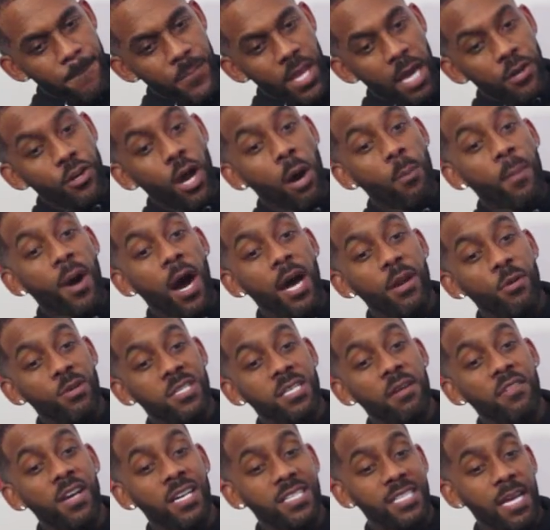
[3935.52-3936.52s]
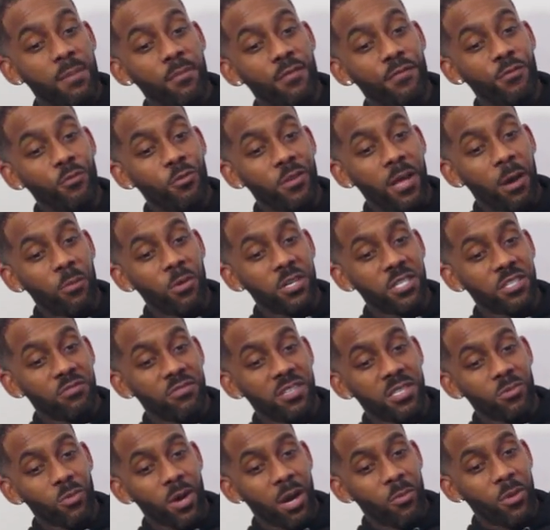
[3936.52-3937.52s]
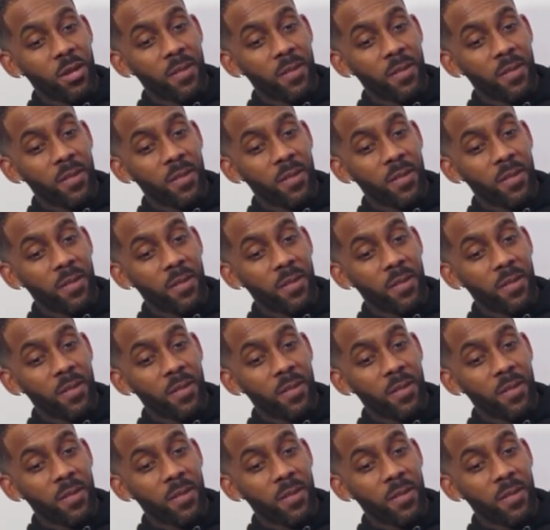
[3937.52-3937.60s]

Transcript: Yeah, no, but there was something I was saying before that, which is the reason why.